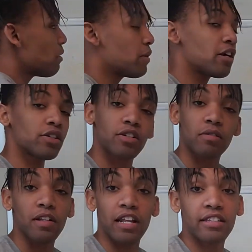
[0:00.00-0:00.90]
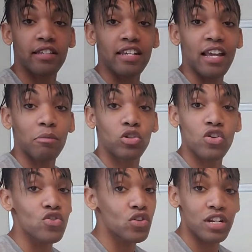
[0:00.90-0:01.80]
What else? So let's see. I'm
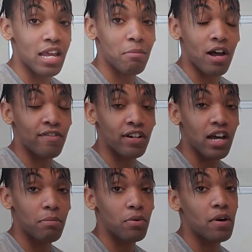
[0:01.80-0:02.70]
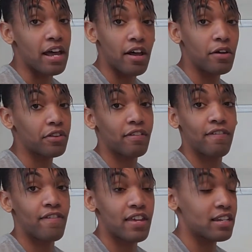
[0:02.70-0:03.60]
sure you can name off a couple. Health,
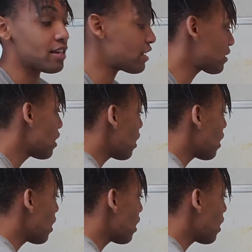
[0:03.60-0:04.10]
fitness.